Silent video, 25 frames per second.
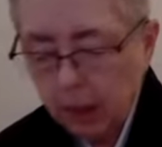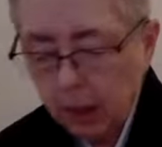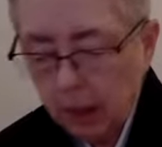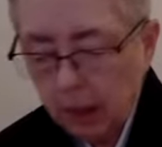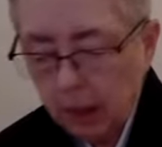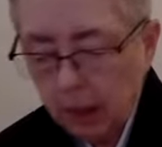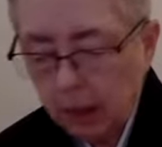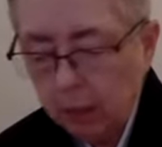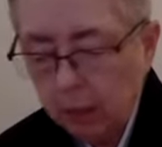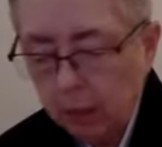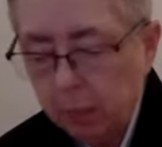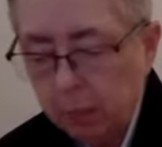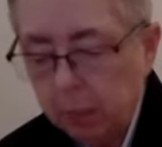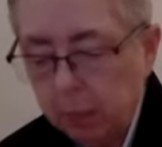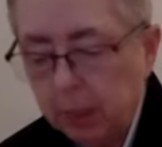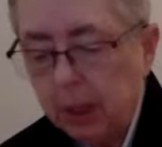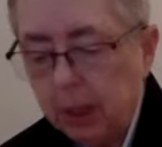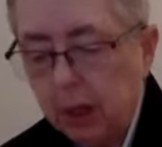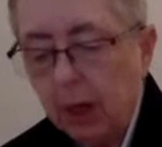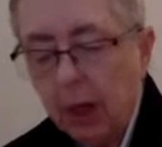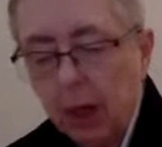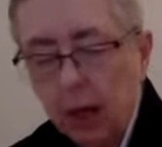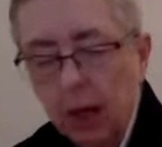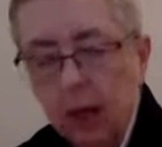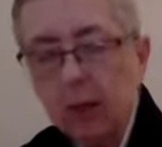And
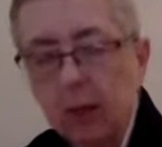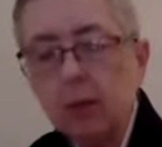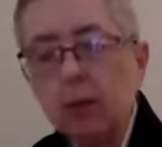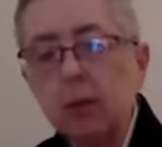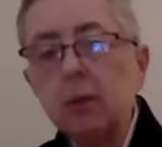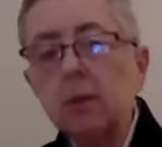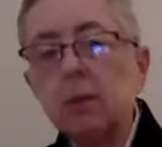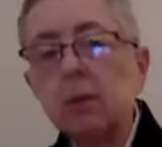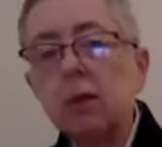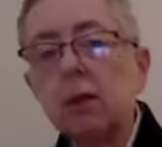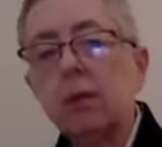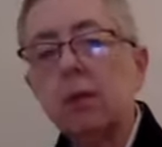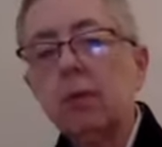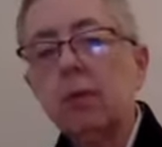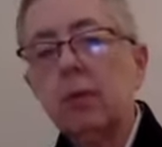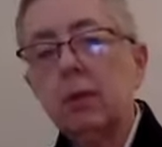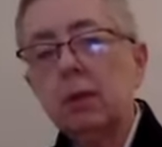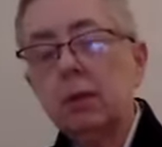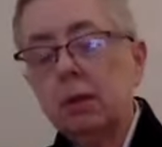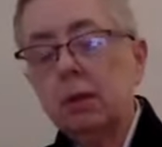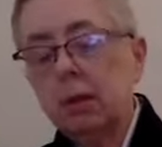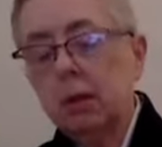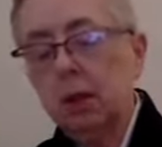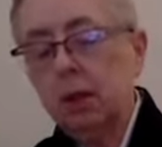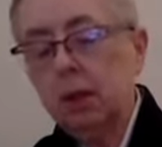because of
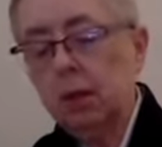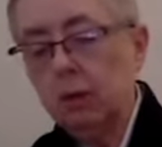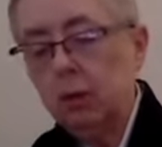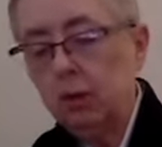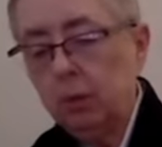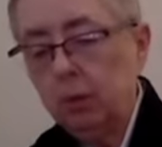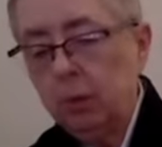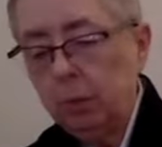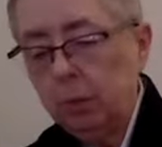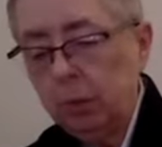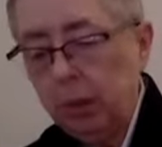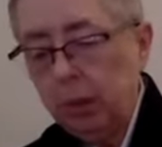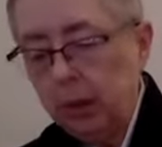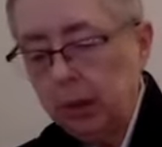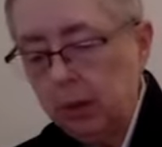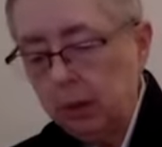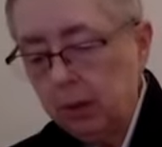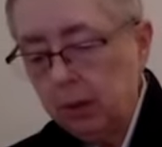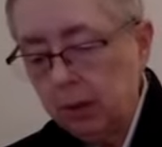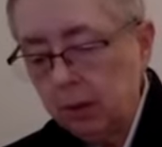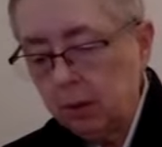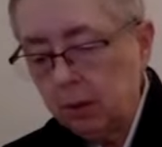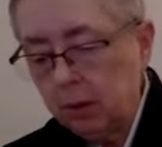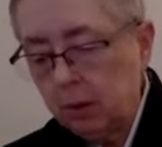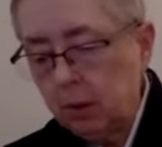this
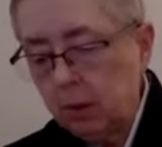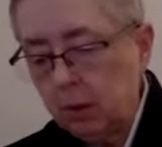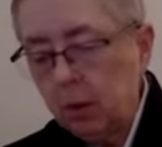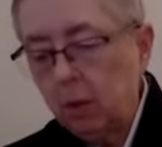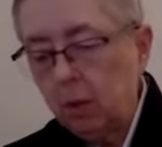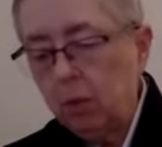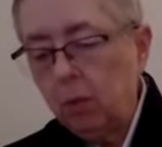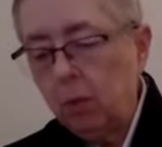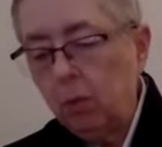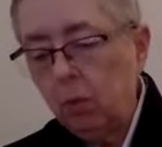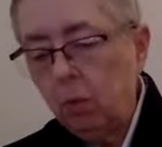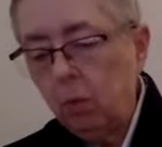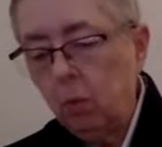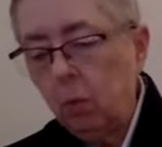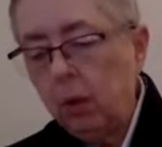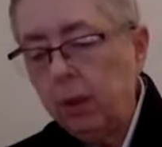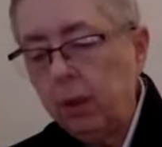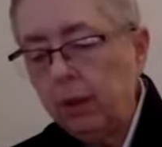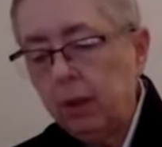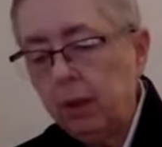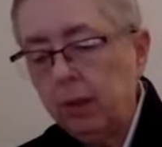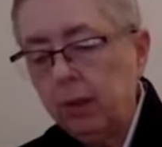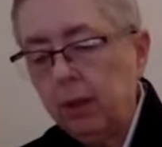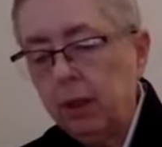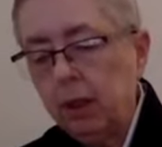interdependence,
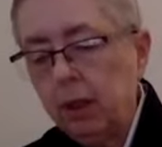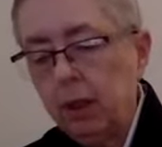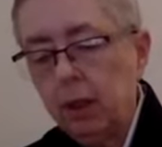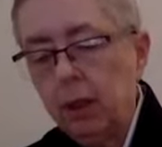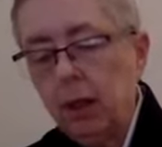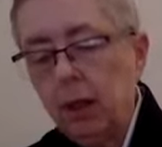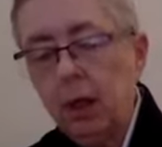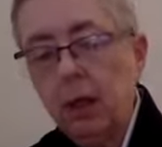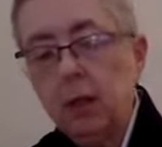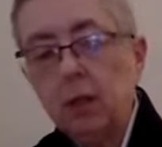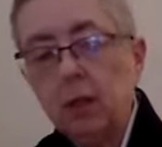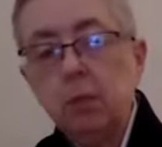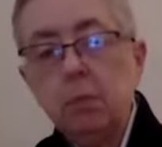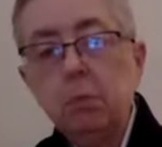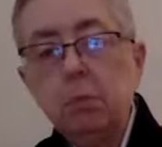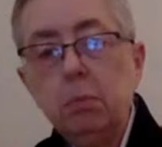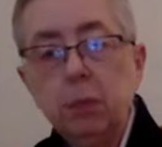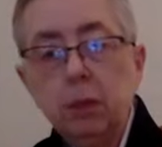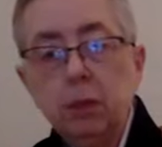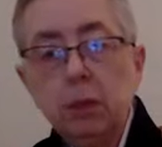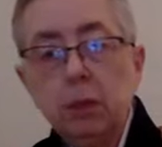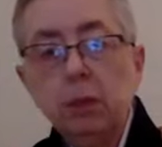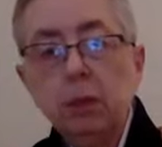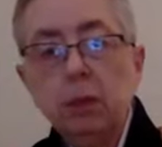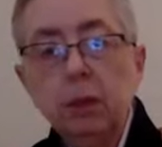one thing has
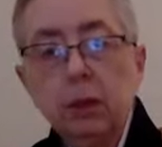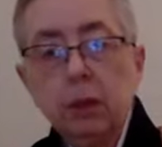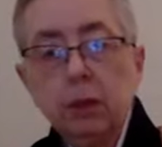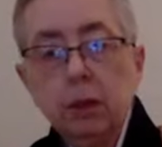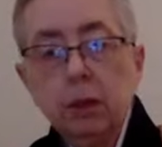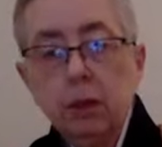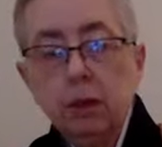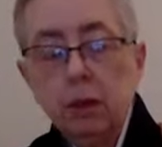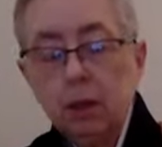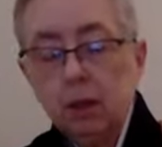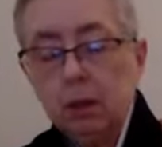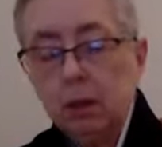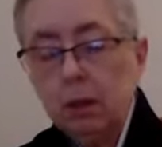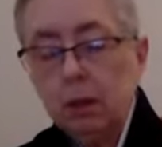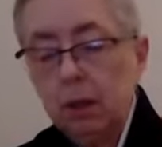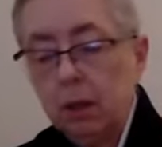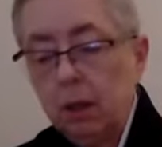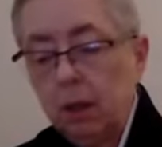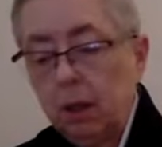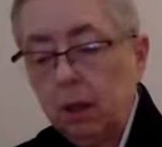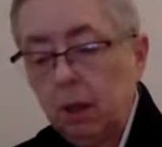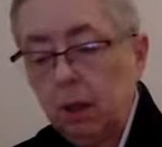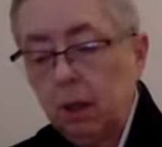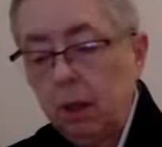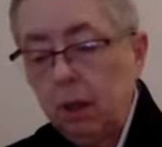myriad,
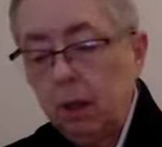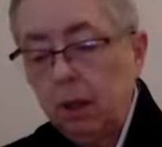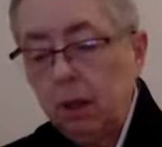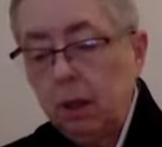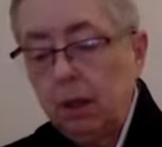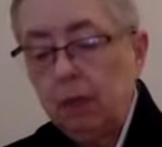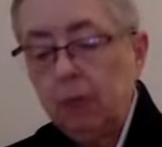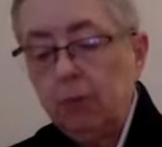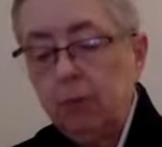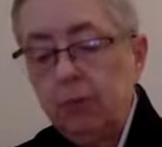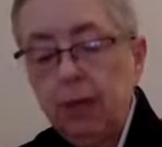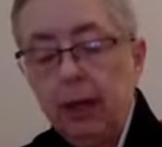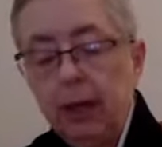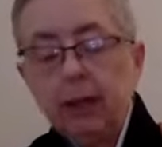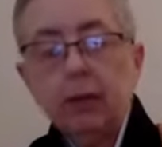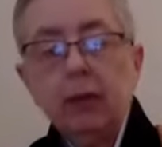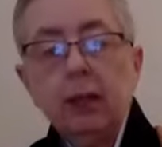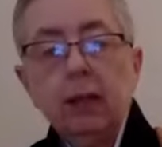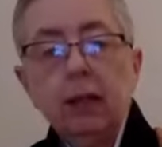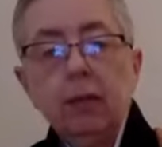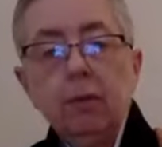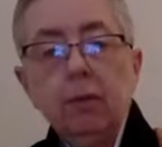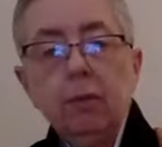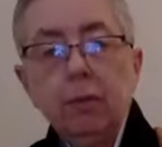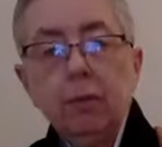in
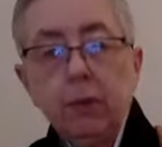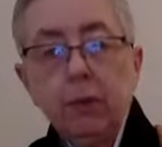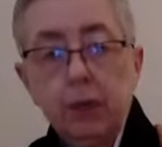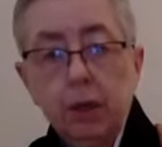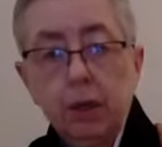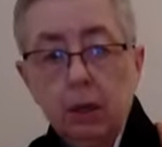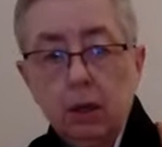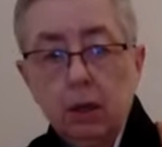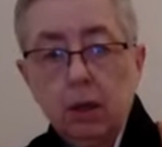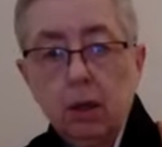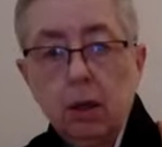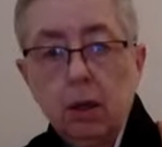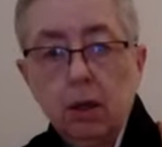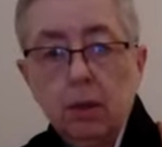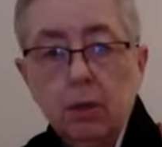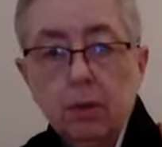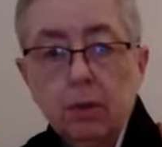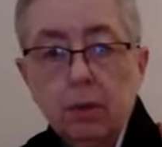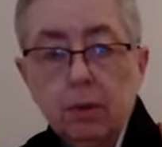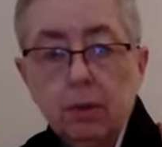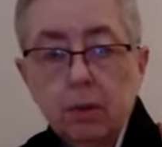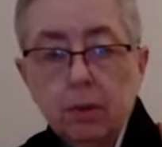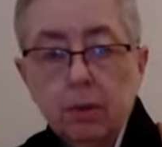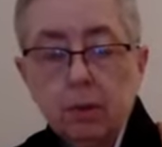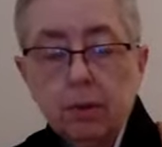fact, infinite
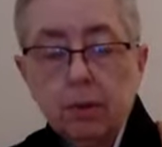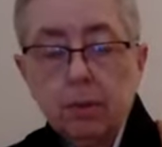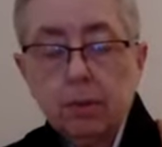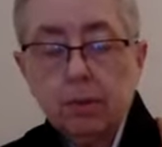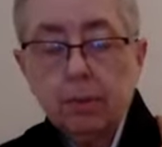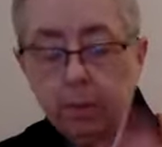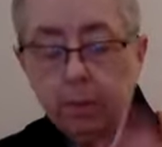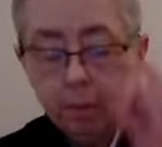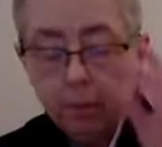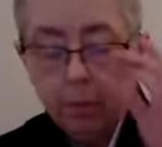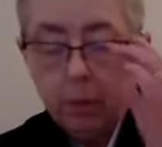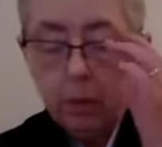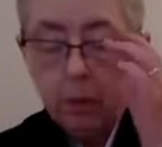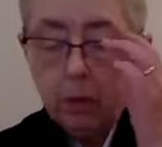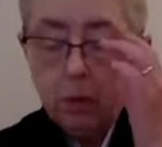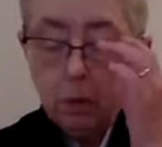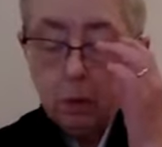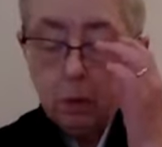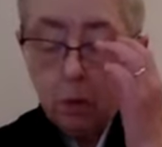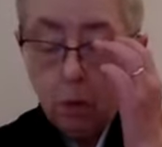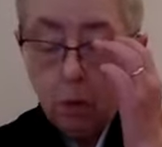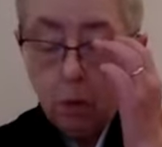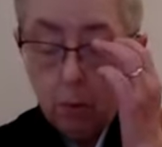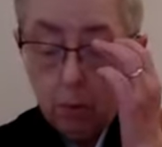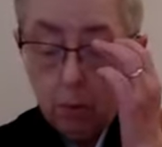causes.
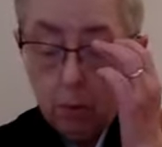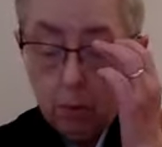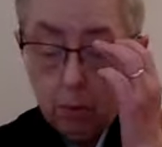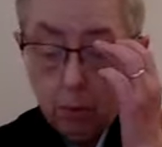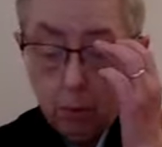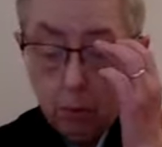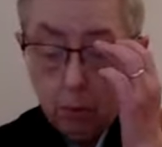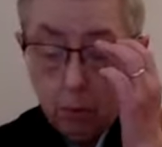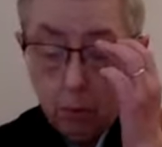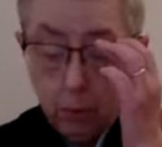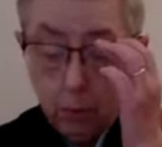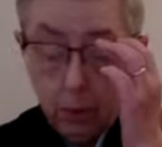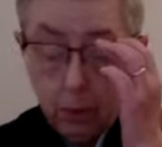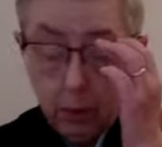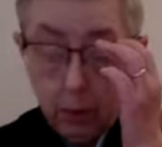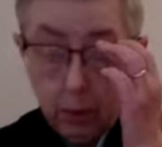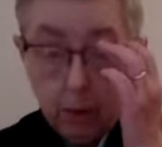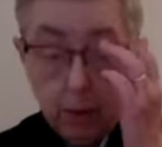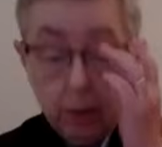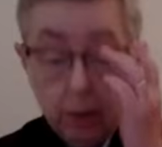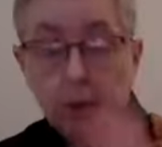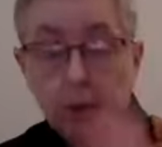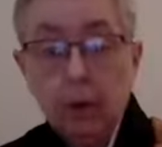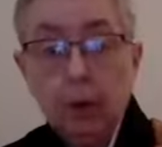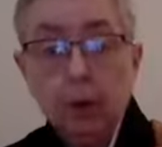So we can
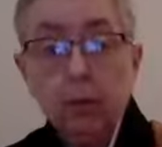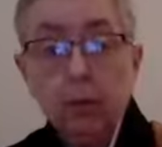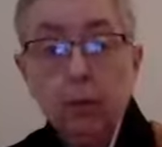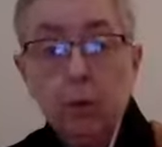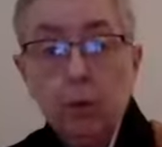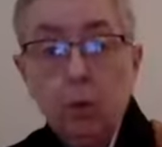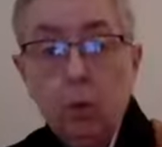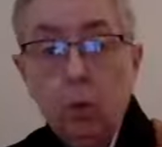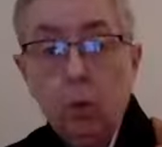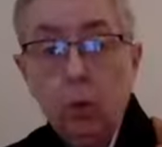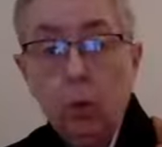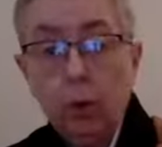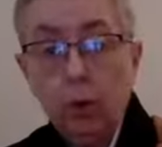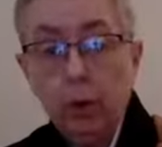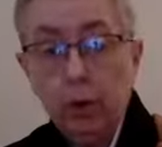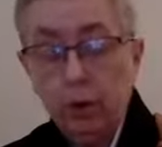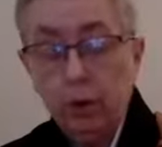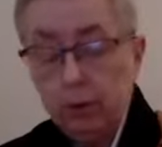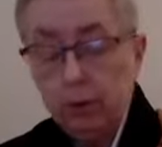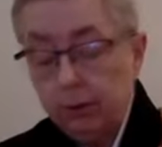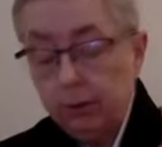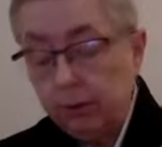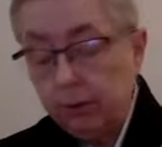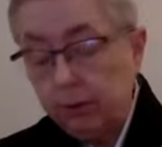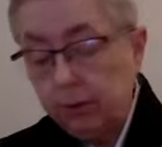think of an
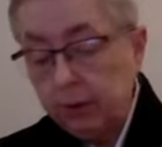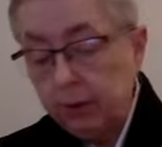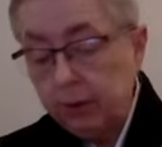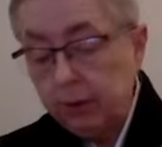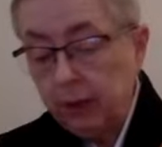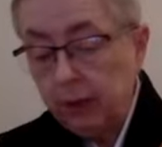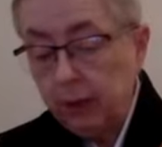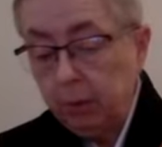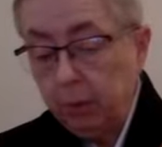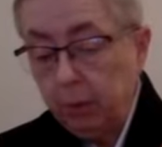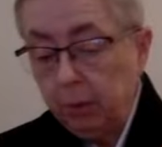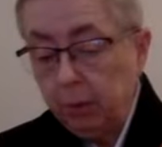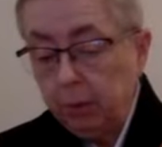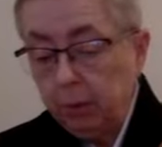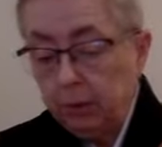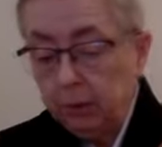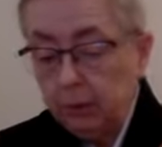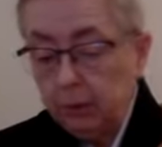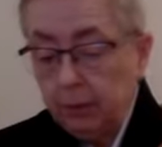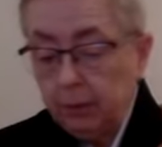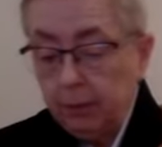orange, for example.